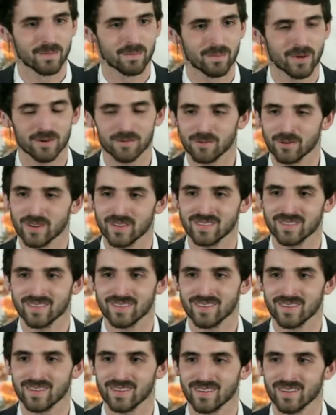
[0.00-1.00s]
My
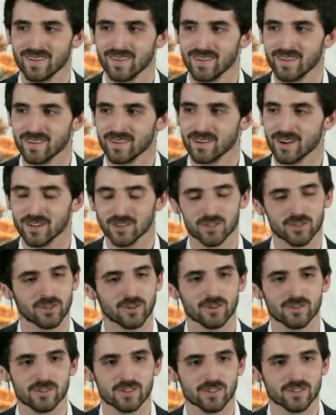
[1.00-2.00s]
friends, God
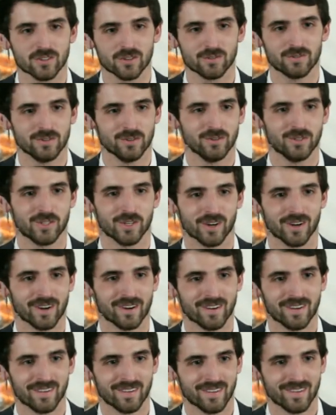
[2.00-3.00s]
shows us the
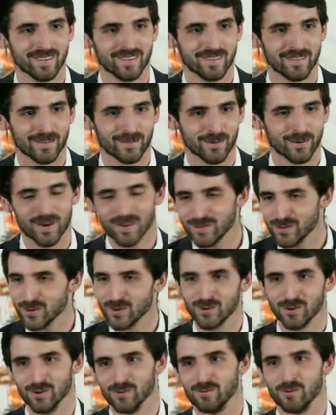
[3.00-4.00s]
future. We don't have to
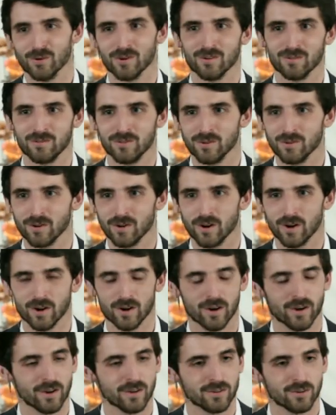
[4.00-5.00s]
go to a, for,
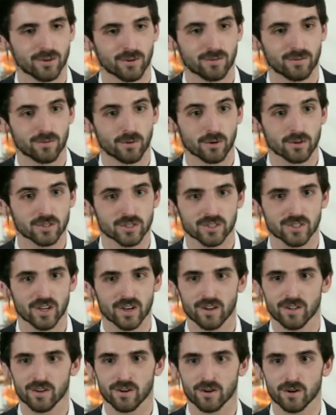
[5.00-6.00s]
uh, to a fortune
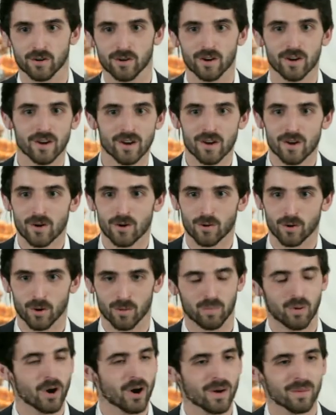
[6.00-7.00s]
teller or
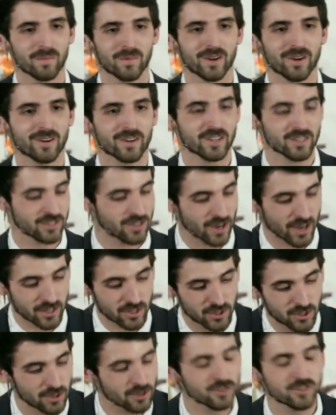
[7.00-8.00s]
a palm reader because
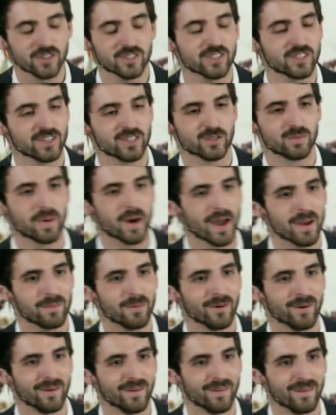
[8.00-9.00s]
God shows us in his
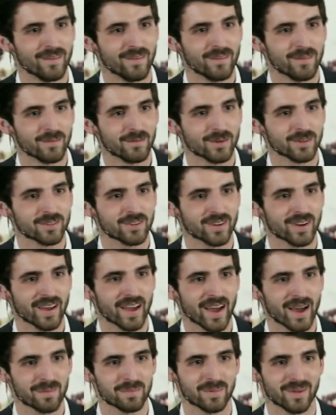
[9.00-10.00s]
Bible what's going to
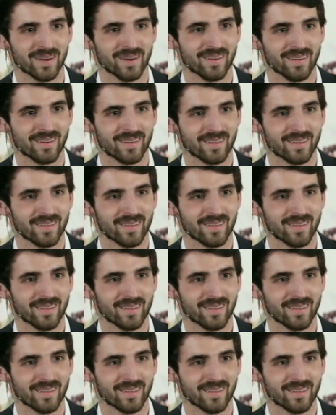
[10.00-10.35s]
happen.